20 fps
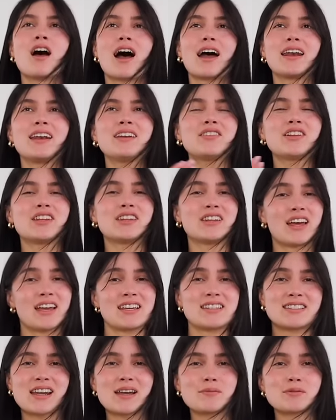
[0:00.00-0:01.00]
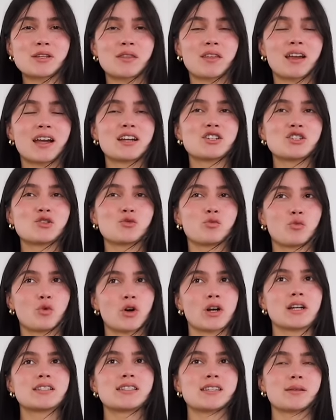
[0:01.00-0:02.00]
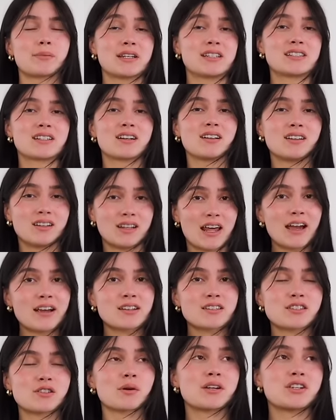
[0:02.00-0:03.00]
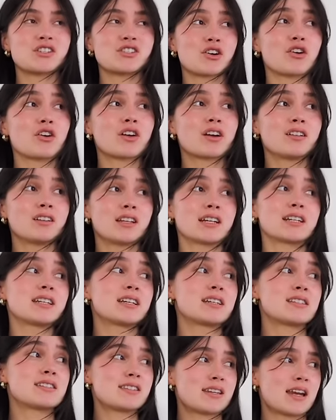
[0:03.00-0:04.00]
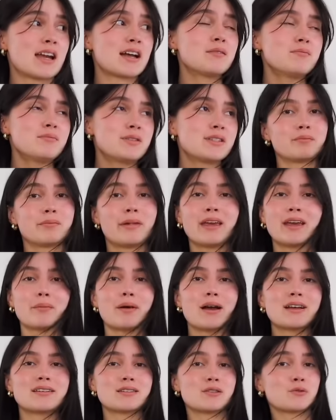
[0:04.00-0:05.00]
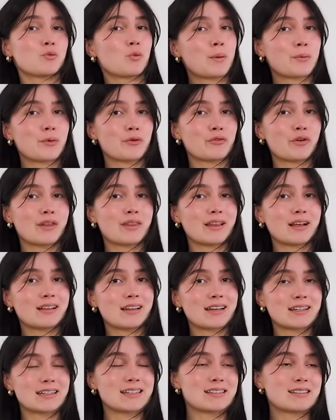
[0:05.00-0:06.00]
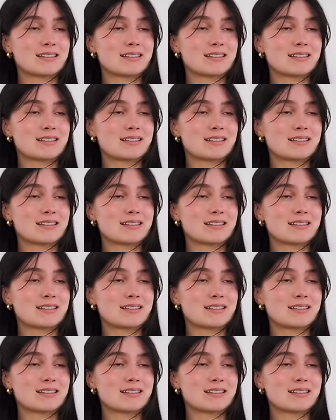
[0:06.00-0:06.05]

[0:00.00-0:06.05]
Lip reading: I didn't even like stamps. I think I just wanted something to collect, so I started collecting stamps. Makeup bags is way more fun than collecting